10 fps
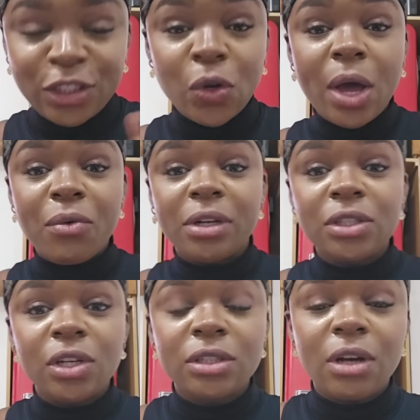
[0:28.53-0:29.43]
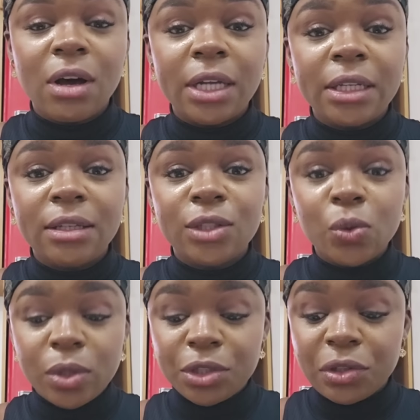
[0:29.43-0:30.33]
So I want to touch on the
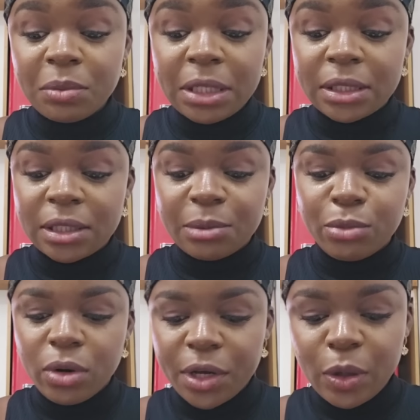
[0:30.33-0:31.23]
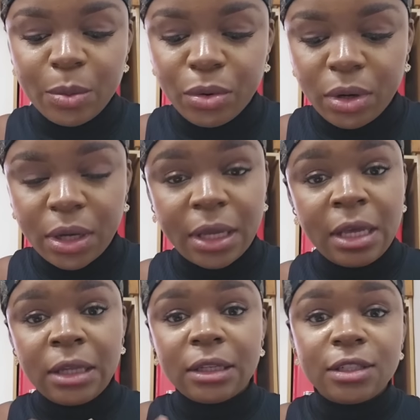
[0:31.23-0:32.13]
200 meters and boy, oh boy,
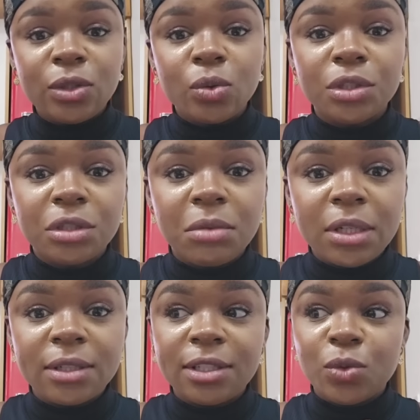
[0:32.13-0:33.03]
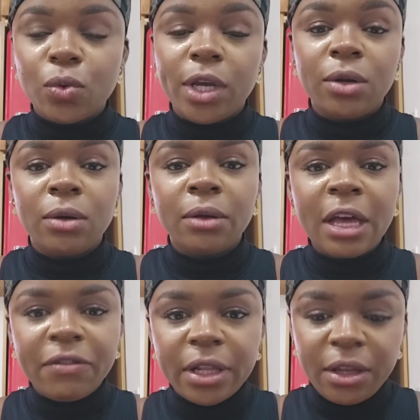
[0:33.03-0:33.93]
this 200 meters is weighing
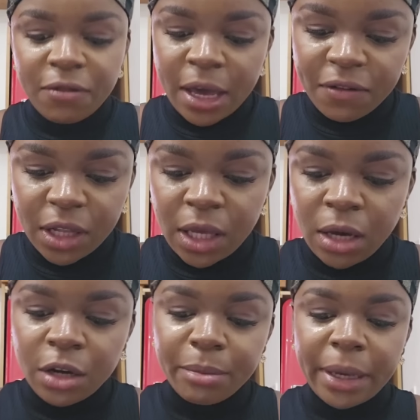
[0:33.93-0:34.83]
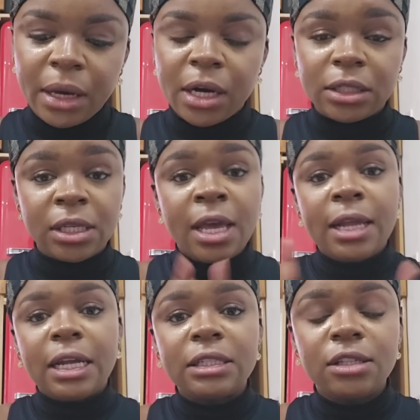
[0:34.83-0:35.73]
heavily, heavily on my heart.
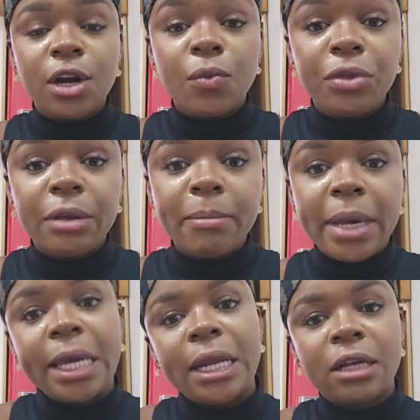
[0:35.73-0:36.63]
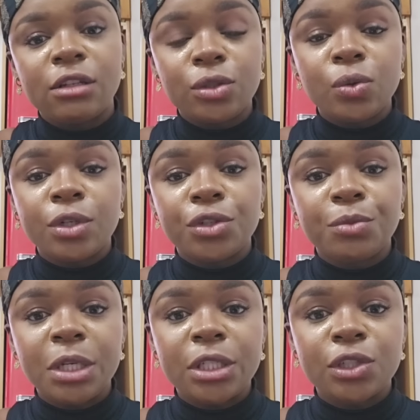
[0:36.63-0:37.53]
Let's start with the men and the 200
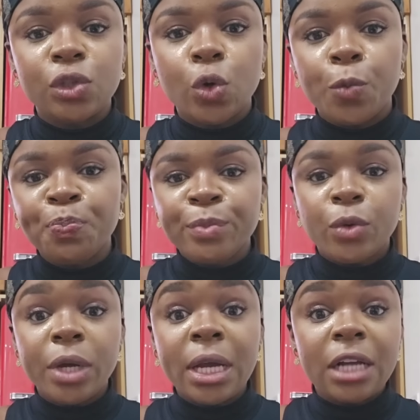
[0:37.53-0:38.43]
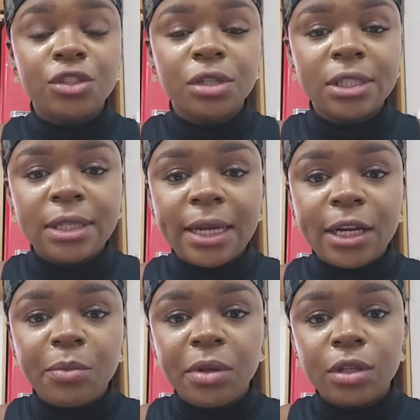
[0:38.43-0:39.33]
meters. So we had Andrew Hudson
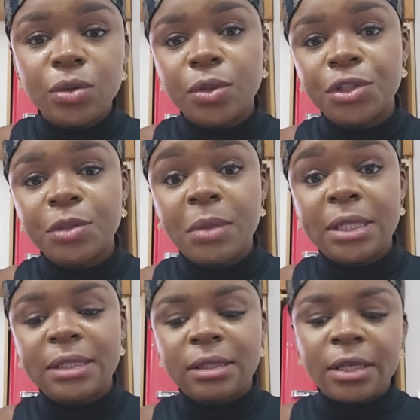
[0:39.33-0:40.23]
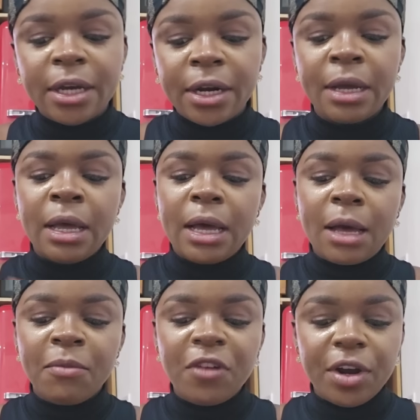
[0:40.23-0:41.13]
line up in the 200 meters there.
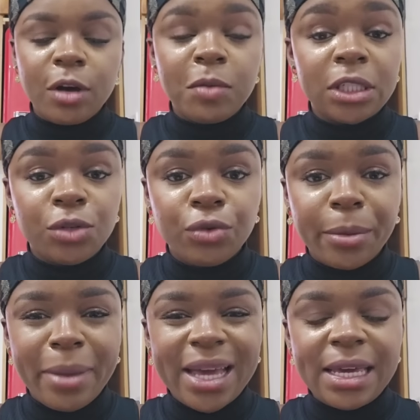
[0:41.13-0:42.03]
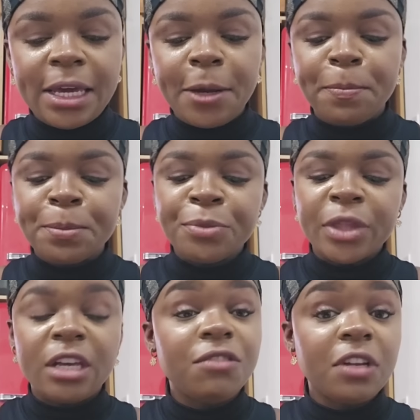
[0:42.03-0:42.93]
Um, very competent run by him.
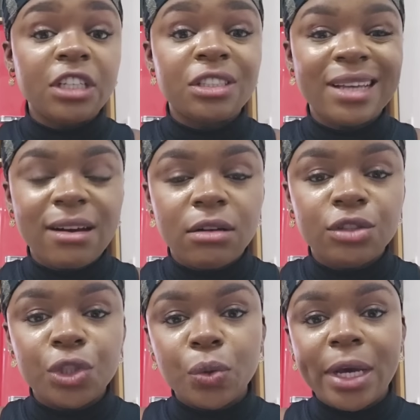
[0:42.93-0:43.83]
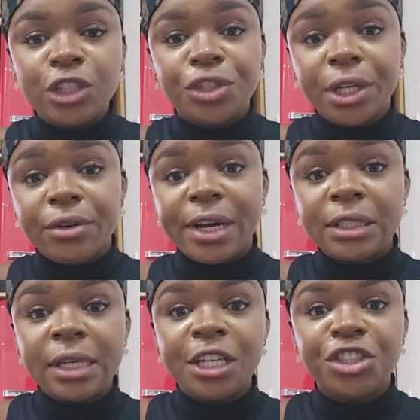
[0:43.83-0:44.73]
He finished second to Andre
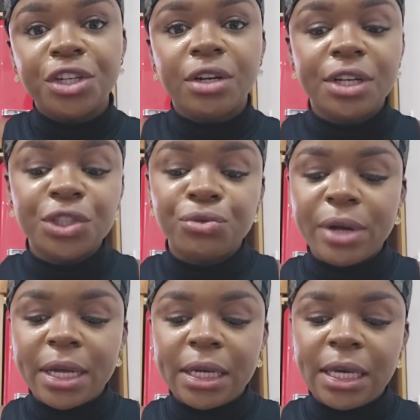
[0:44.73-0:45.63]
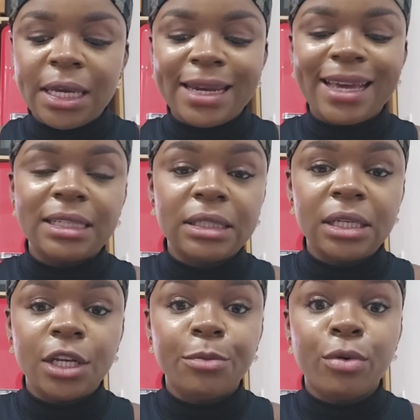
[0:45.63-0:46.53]
DeGrasse. Andre DeGrasse ran a
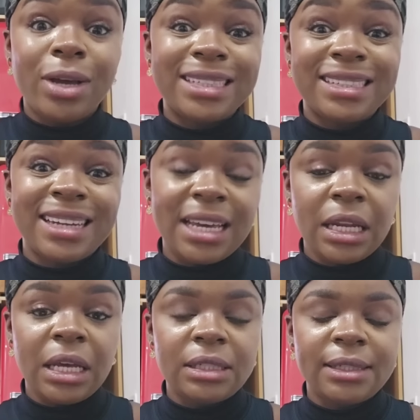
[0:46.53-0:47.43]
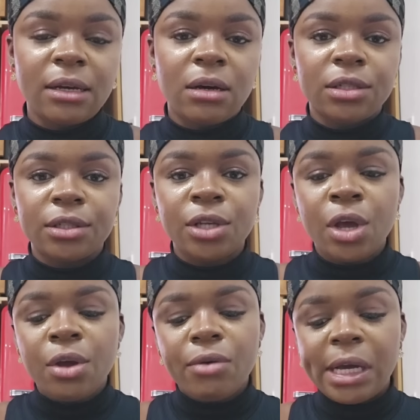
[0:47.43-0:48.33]
19.98 seconds
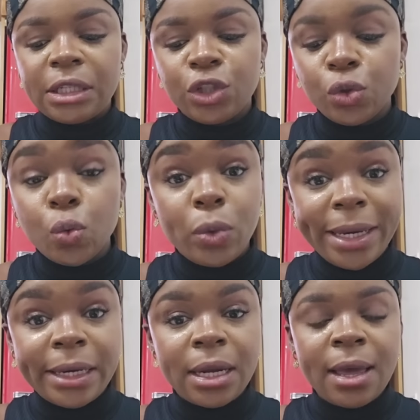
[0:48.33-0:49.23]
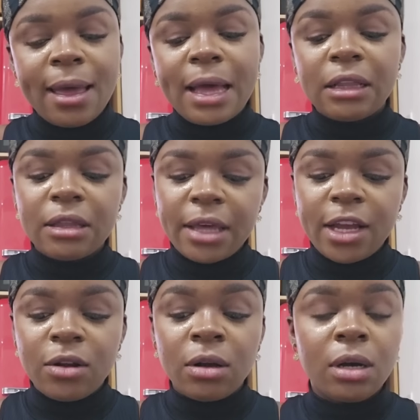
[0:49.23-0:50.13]
right, to win. And
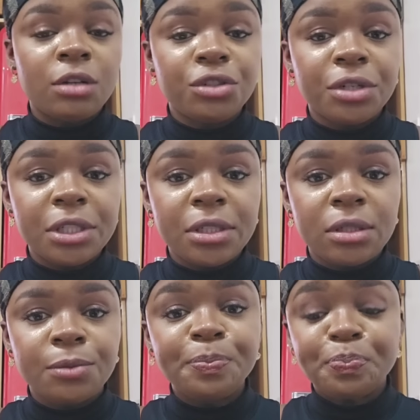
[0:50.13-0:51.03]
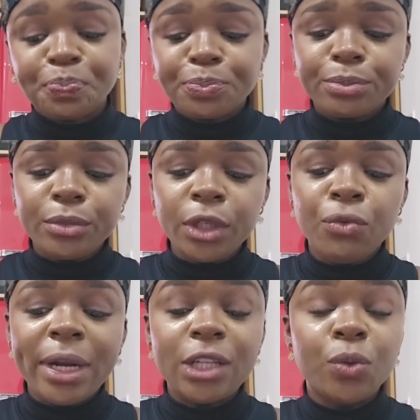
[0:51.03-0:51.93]
then Andre Hudson
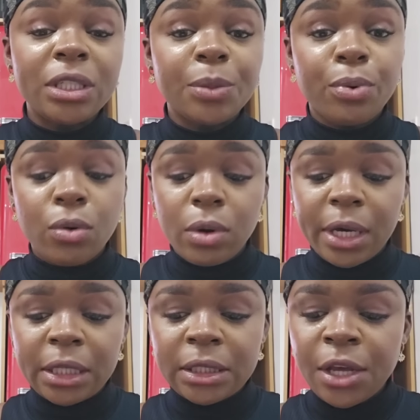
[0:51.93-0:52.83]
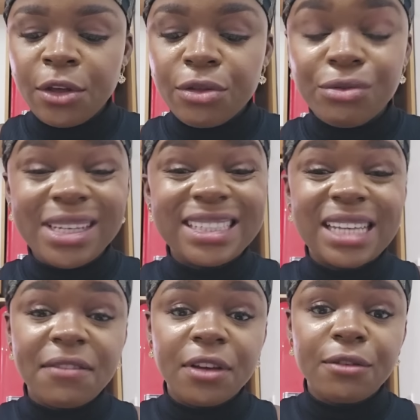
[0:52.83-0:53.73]
ran at
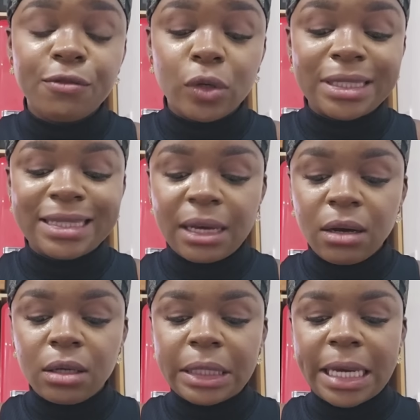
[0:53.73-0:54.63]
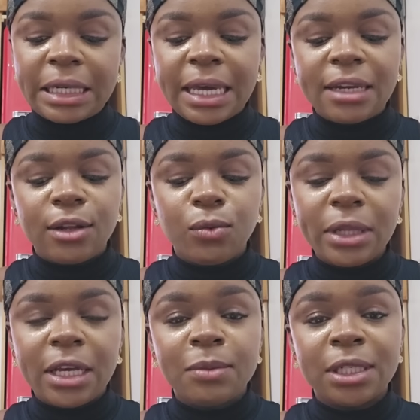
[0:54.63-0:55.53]
20.37 for second and Kendall
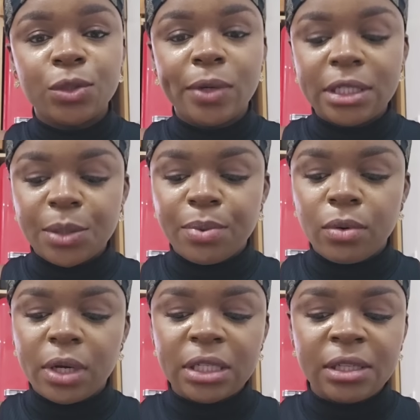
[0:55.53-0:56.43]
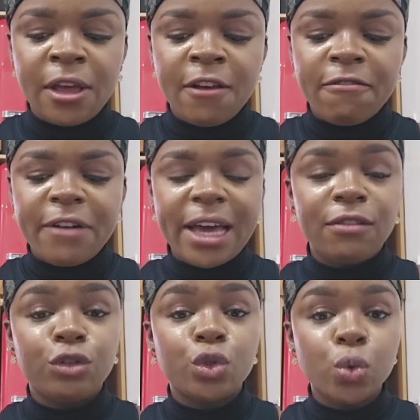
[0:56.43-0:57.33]
Williams at
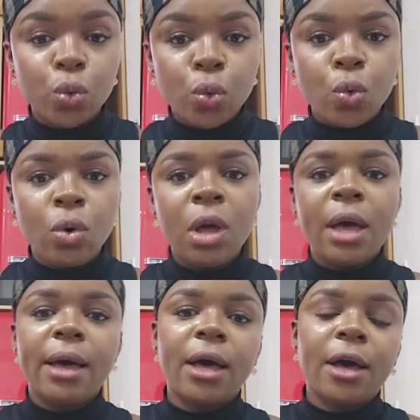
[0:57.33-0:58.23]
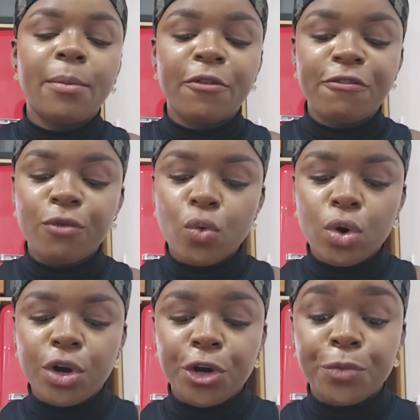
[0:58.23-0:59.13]
20.52 um,
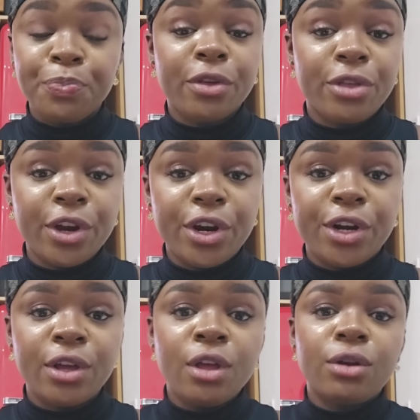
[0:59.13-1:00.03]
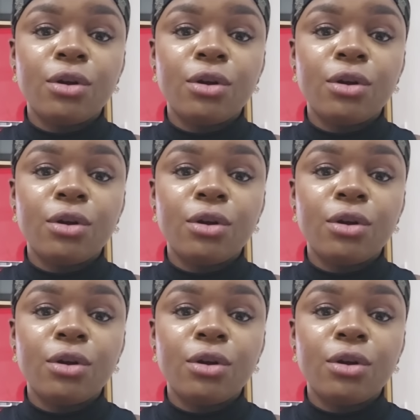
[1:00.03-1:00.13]
for third.